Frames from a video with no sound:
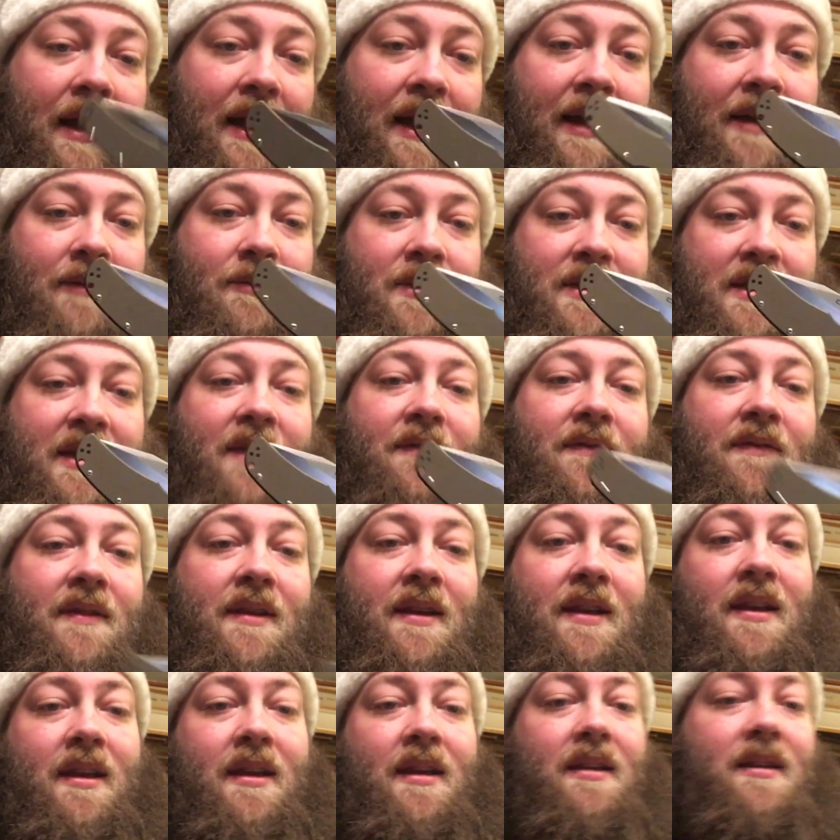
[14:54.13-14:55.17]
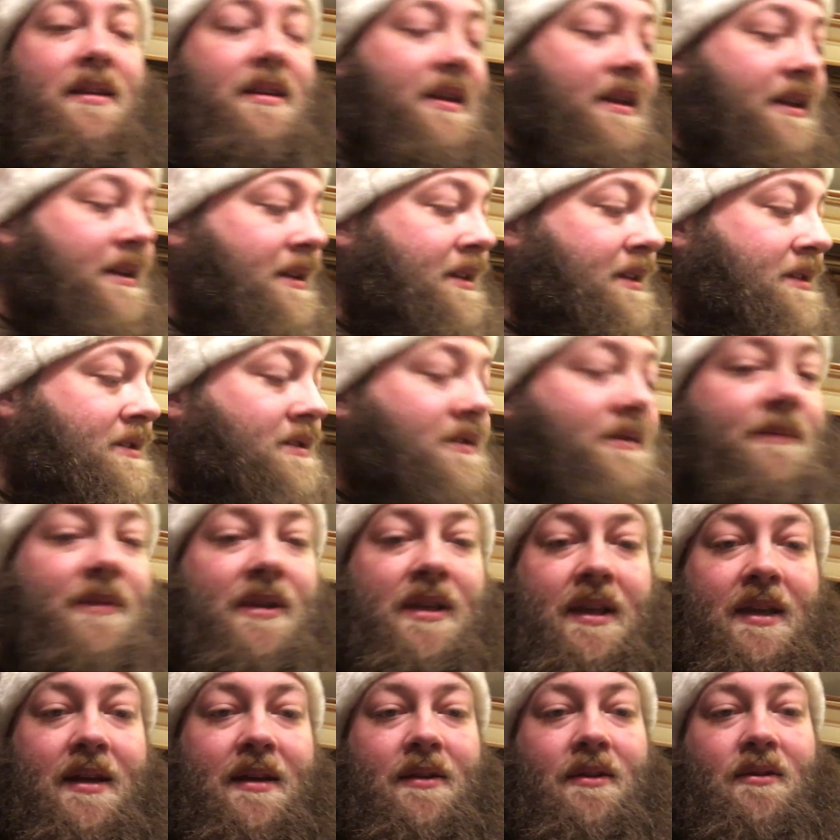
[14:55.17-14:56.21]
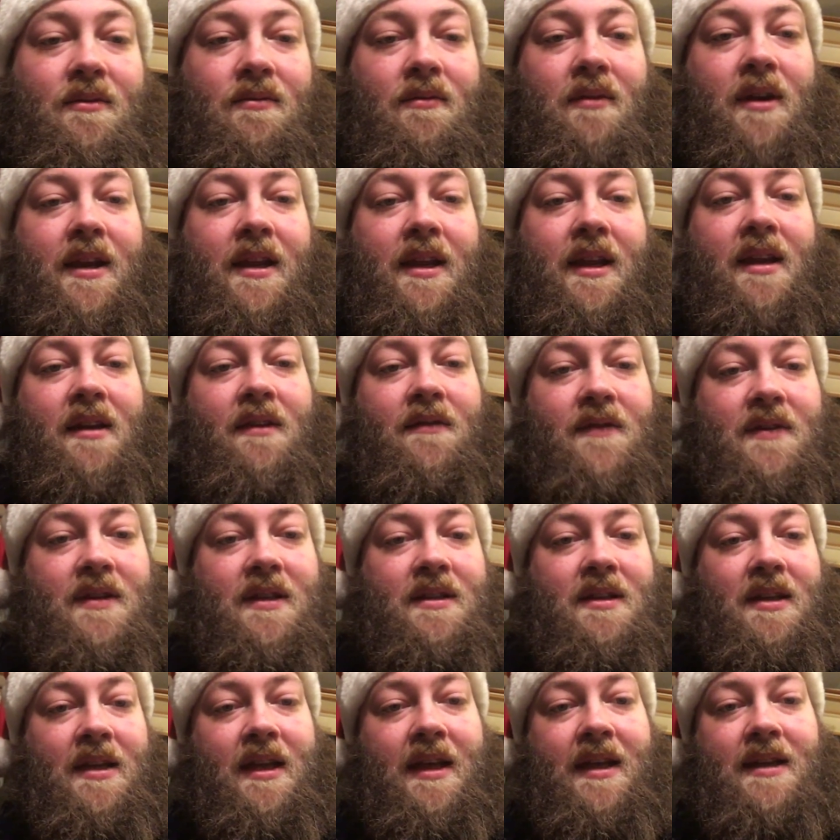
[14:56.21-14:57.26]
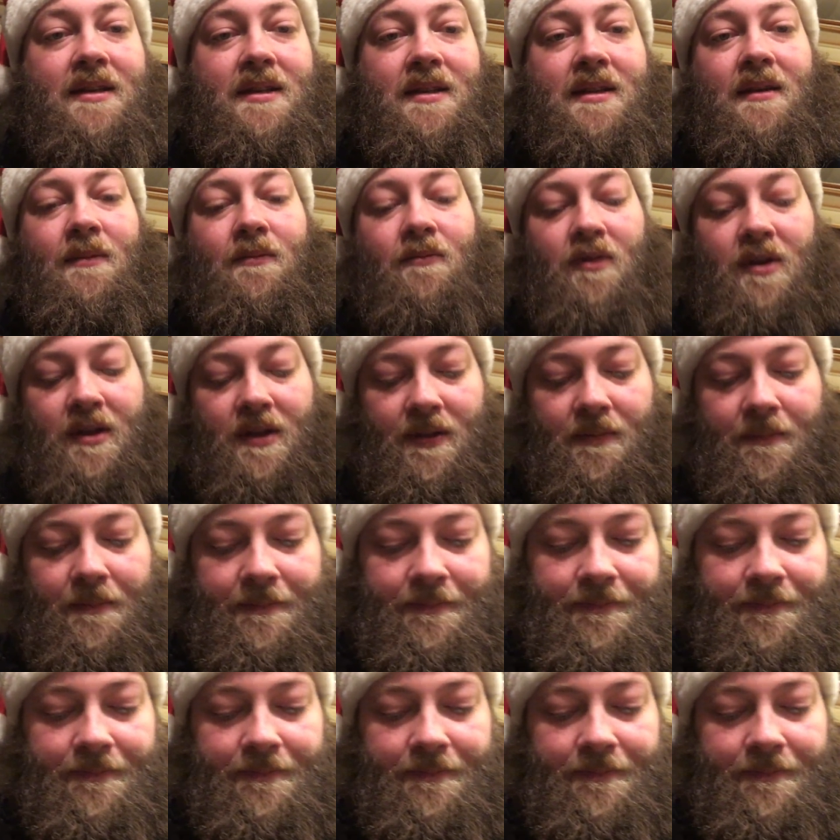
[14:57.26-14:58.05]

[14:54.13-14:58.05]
I would definitely think this to be a great gift to get someone.